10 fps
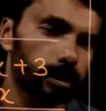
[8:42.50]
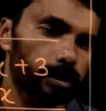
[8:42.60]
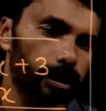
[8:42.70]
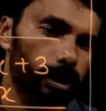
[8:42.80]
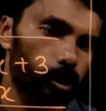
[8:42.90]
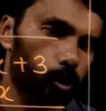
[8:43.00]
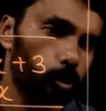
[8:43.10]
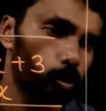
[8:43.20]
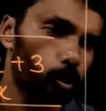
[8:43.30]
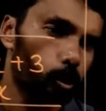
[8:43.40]
is equal
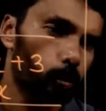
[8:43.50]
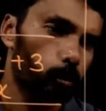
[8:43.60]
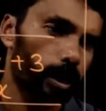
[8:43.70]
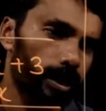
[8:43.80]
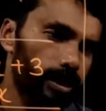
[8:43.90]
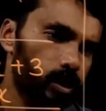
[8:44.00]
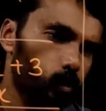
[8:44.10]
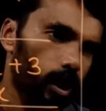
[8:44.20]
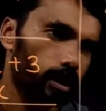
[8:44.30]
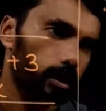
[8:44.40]
to minus
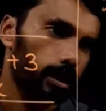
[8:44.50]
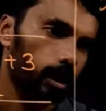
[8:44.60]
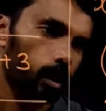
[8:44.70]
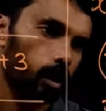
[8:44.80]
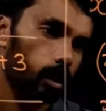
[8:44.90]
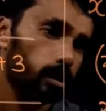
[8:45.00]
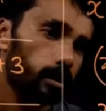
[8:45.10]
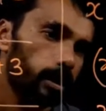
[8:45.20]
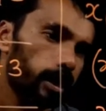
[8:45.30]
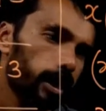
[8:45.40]
1
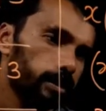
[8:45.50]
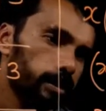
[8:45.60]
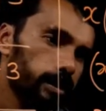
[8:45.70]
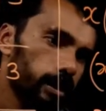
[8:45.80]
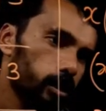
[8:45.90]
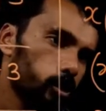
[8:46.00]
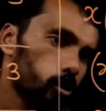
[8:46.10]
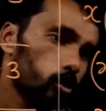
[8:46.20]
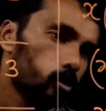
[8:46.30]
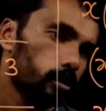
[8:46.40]
or x is equal
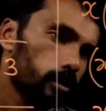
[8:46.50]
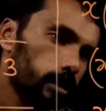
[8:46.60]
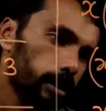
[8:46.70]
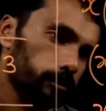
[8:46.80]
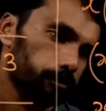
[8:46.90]
to 3.